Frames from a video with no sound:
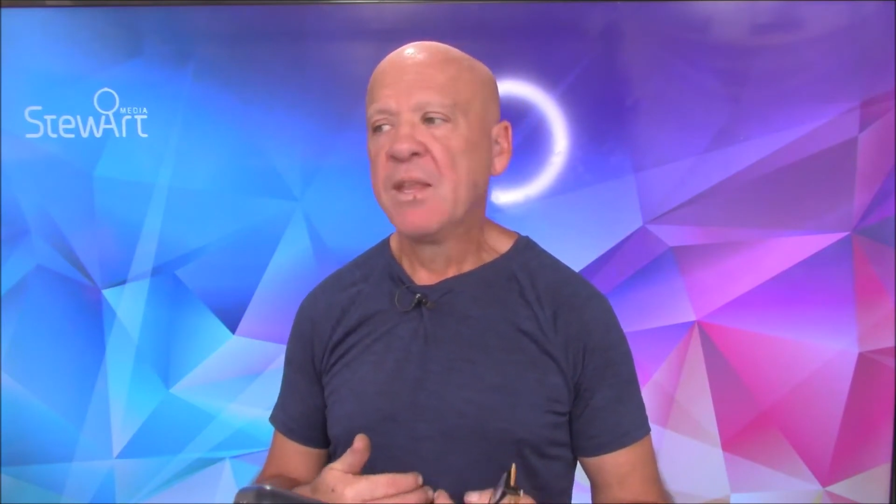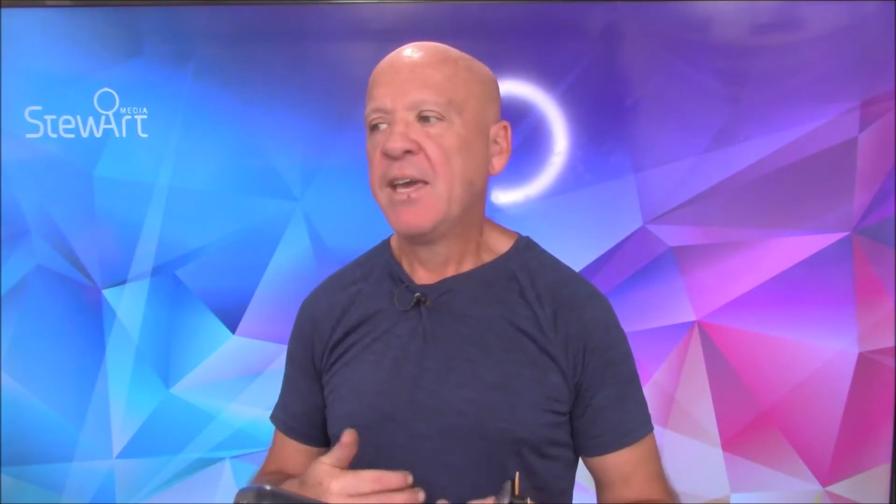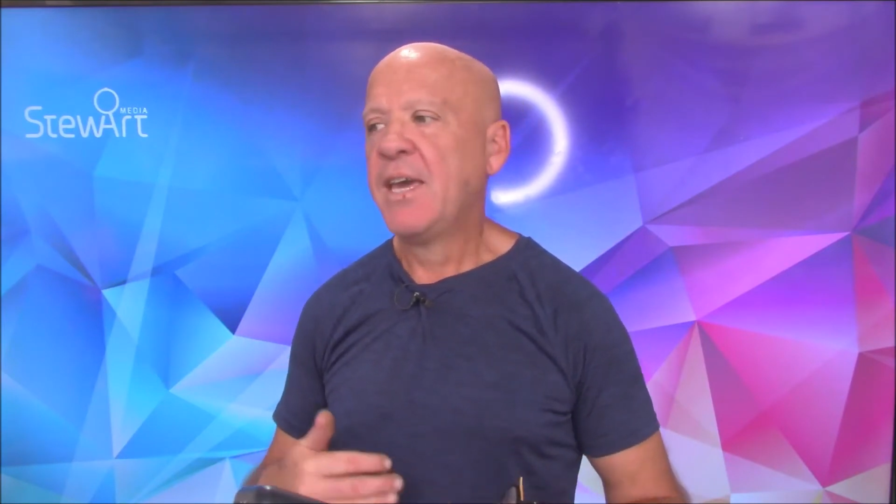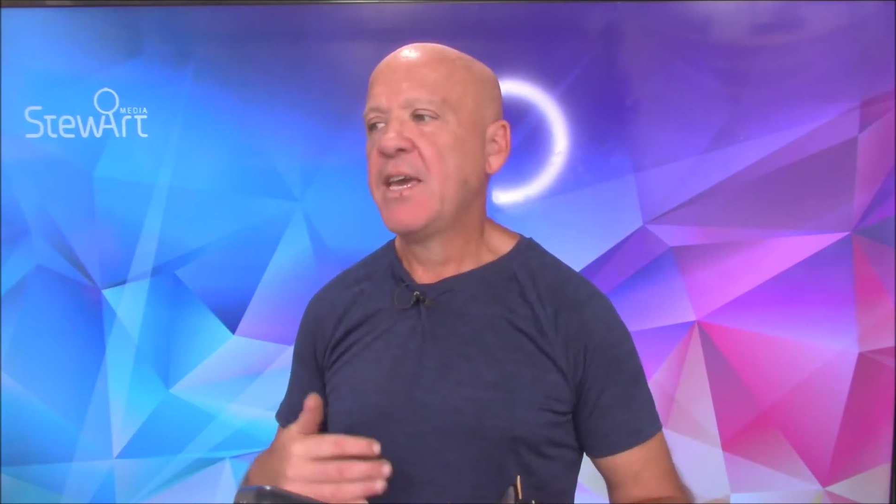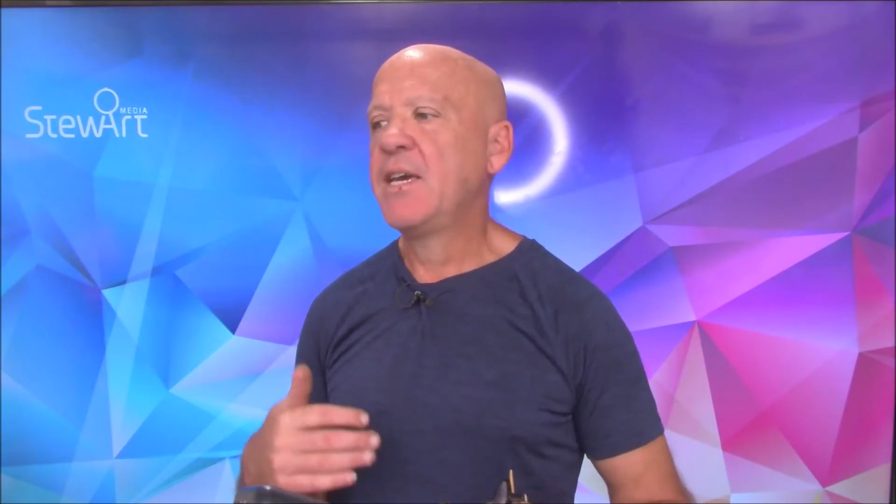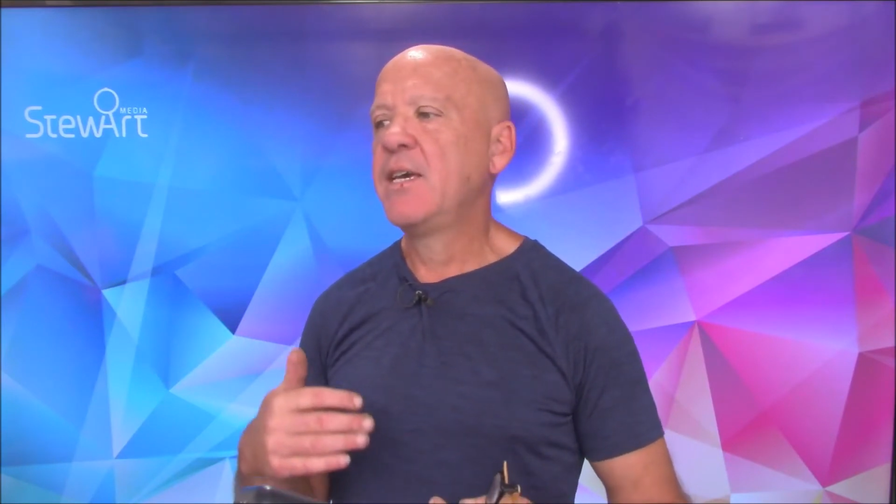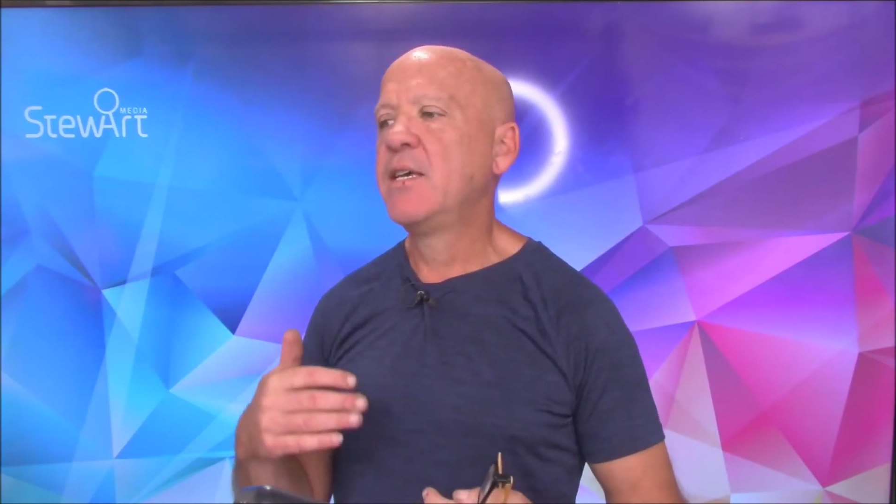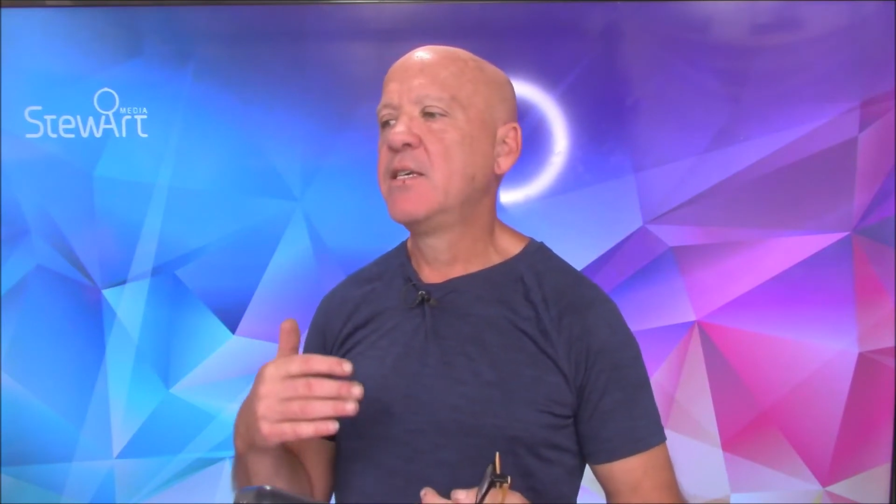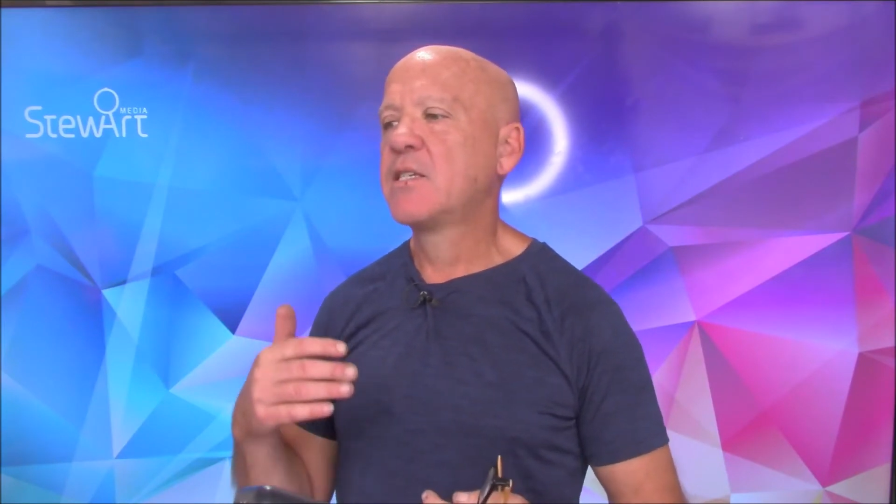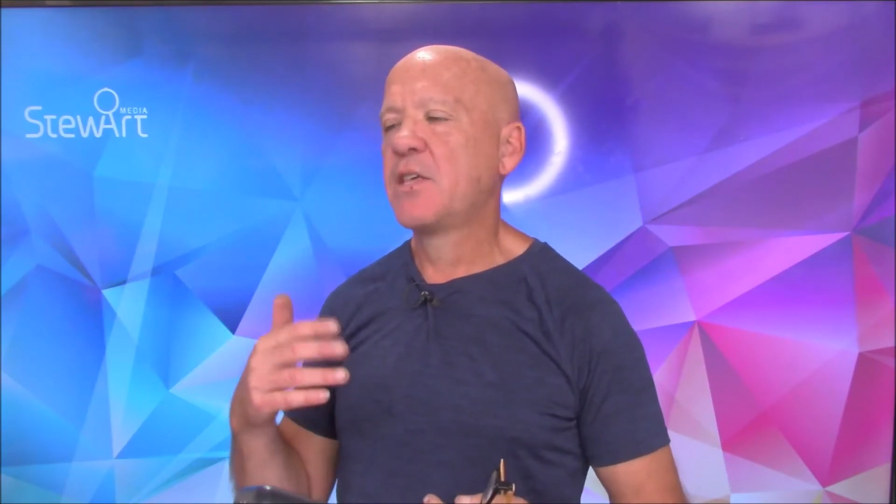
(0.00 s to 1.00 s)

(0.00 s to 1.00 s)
is